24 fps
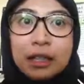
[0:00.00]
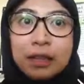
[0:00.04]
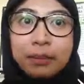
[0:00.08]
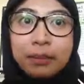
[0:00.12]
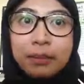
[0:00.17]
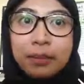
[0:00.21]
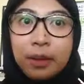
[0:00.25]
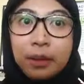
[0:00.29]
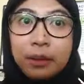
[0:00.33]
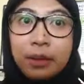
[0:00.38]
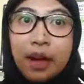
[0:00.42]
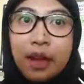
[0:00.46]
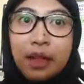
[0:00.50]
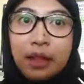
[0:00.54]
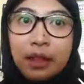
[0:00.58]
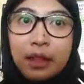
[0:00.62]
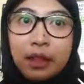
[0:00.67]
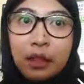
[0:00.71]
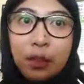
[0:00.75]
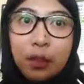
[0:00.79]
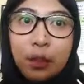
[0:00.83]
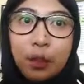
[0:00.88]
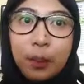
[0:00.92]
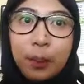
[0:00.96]

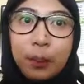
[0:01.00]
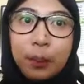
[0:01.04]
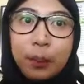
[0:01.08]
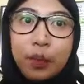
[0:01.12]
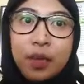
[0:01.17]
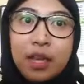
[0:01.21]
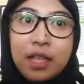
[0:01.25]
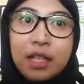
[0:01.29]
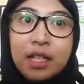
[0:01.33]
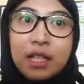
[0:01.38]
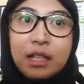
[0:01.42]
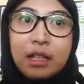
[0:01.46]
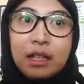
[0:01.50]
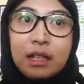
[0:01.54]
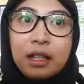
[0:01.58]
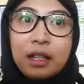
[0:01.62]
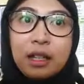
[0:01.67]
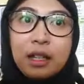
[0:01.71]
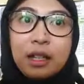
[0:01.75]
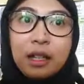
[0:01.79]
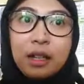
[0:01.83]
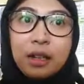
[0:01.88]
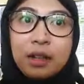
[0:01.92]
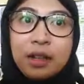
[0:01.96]
permitted to preach
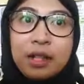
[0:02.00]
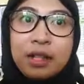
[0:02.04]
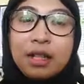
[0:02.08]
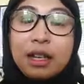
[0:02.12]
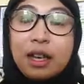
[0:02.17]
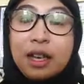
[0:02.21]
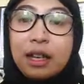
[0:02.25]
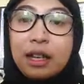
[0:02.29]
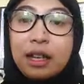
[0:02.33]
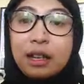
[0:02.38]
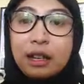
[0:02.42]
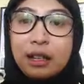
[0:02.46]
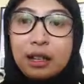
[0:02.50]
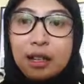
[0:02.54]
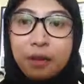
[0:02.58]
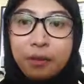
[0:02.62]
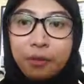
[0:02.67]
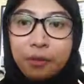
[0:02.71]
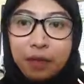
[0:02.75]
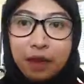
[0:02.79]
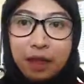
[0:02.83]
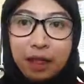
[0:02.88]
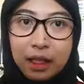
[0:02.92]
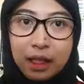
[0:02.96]
Christianity
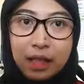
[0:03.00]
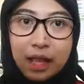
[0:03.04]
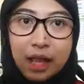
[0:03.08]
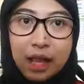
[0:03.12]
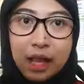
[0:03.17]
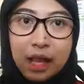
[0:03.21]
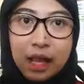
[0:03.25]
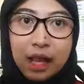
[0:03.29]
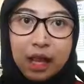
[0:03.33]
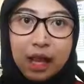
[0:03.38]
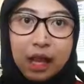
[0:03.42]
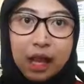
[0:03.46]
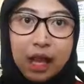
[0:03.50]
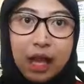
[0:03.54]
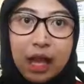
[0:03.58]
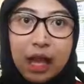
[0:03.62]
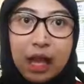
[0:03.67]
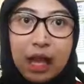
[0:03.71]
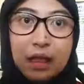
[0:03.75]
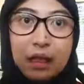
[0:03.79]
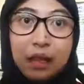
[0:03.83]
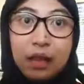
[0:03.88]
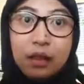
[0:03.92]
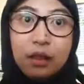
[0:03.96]
freely.
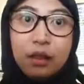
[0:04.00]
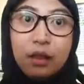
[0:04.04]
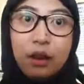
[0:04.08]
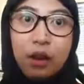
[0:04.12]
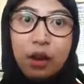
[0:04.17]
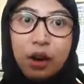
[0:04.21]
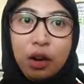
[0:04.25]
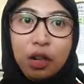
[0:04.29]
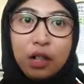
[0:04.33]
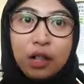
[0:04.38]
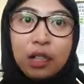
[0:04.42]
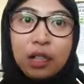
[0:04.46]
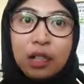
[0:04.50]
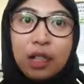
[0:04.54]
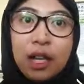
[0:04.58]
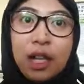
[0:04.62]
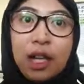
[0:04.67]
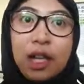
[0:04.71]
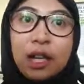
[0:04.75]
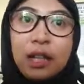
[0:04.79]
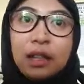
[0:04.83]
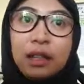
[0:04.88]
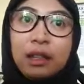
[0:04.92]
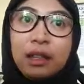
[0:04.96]
Later on,
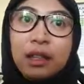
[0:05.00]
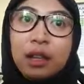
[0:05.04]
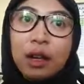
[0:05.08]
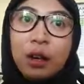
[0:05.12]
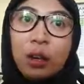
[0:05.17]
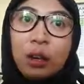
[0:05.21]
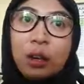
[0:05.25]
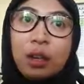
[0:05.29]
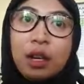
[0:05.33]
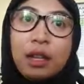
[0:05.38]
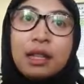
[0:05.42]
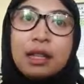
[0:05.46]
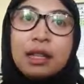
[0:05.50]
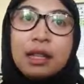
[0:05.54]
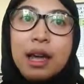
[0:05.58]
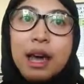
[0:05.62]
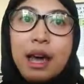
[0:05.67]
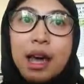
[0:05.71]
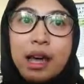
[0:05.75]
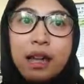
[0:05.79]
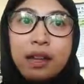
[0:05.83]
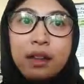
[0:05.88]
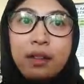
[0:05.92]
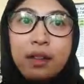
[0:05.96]
there was
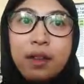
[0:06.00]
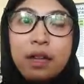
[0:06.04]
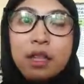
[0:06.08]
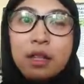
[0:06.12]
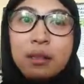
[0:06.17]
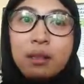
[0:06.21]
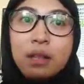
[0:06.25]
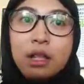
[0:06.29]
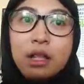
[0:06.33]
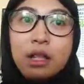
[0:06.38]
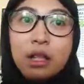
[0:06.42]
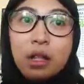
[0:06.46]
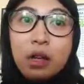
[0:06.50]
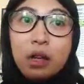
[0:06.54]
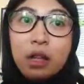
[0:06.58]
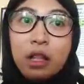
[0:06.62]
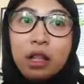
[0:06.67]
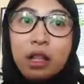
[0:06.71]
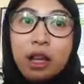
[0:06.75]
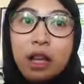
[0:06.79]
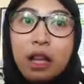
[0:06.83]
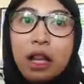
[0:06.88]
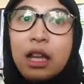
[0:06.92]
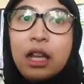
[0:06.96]
Irish
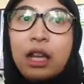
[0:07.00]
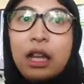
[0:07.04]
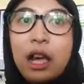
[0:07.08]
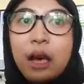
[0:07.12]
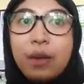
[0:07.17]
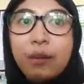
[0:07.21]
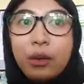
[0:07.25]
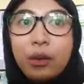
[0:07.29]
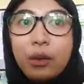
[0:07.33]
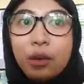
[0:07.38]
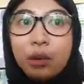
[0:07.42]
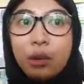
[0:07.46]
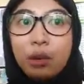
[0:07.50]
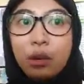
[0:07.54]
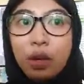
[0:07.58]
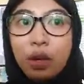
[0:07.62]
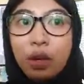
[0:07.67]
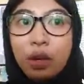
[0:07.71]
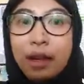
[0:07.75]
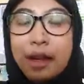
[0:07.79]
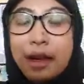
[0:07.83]
missionary came to North